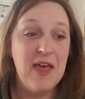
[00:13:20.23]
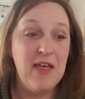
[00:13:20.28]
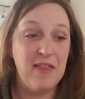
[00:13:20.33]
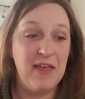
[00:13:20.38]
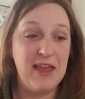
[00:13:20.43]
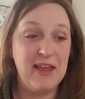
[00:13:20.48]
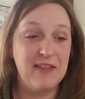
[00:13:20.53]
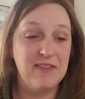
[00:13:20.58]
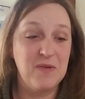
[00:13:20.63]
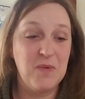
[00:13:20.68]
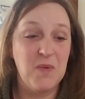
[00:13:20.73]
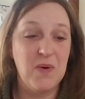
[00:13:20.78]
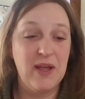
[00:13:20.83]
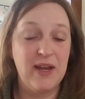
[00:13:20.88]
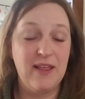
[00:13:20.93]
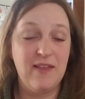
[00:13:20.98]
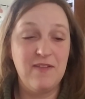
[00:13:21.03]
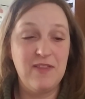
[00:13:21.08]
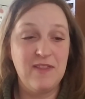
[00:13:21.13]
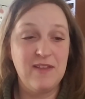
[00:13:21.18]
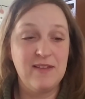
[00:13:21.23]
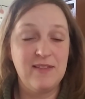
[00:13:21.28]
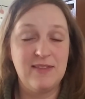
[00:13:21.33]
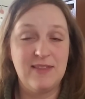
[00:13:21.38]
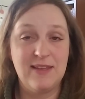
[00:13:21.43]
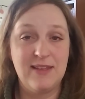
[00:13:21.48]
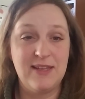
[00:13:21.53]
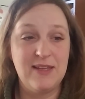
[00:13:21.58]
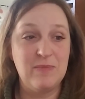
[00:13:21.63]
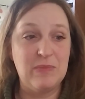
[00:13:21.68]
Like the one, the,
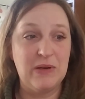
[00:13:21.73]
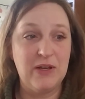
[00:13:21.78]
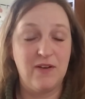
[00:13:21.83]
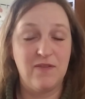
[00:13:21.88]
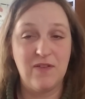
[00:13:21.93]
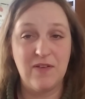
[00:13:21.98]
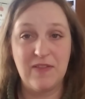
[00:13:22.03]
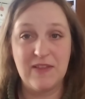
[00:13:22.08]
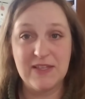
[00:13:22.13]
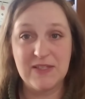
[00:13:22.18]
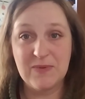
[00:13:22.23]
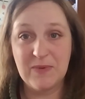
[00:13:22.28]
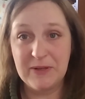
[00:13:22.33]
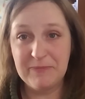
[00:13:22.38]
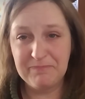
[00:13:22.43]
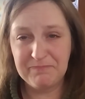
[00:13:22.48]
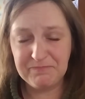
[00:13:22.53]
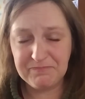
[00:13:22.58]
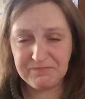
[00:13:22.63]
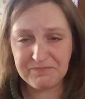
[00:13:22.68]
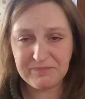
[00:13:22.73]
the ebook for this one